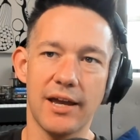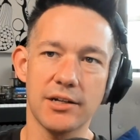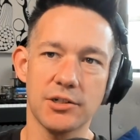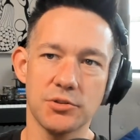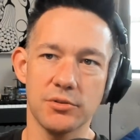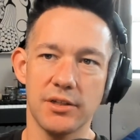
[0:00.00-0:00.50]

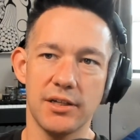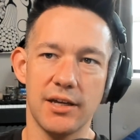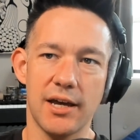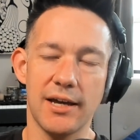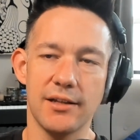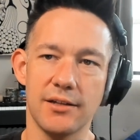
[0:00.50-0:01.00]
actually
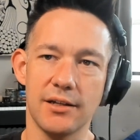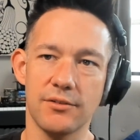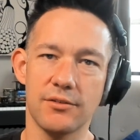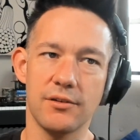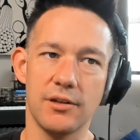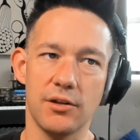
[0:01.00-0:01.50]

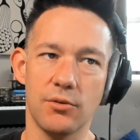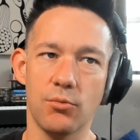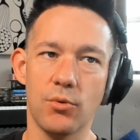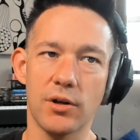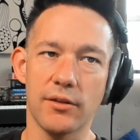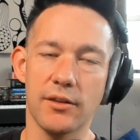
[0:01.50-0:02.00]
at
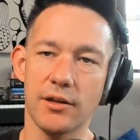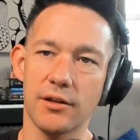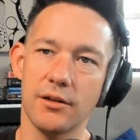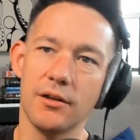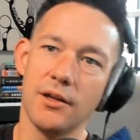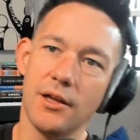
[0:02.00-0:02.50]
one of
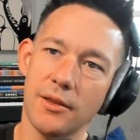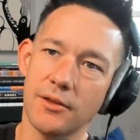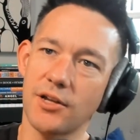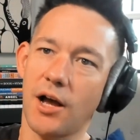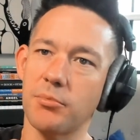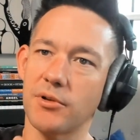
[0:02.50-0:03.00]
the
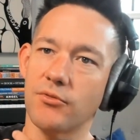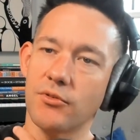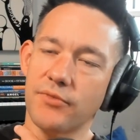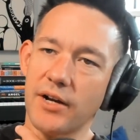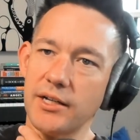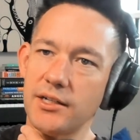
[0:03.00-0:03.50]
top level
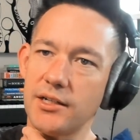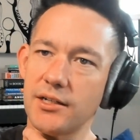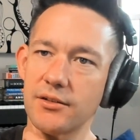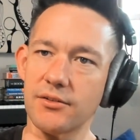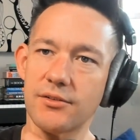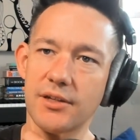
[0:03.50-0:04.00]
findings.